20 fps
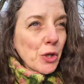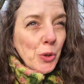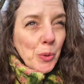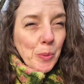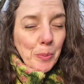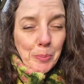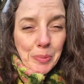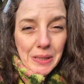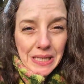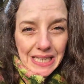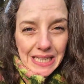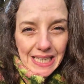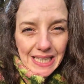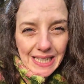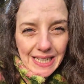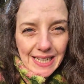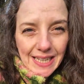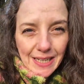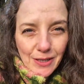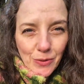
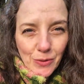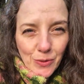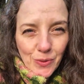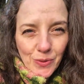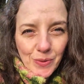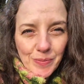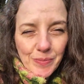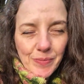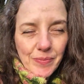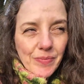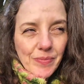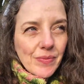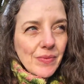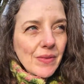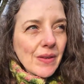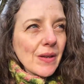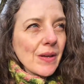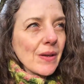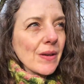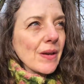completely alone
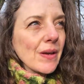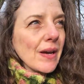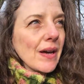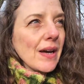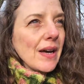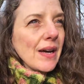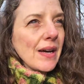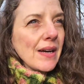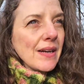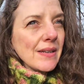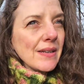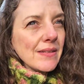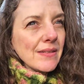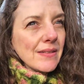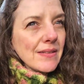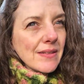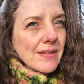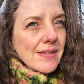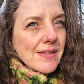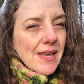
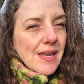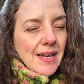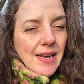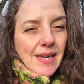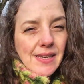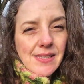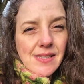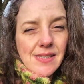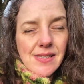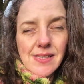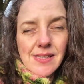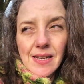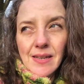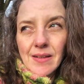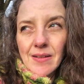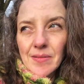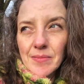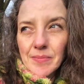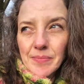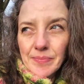and sit nice and
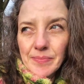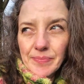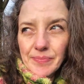still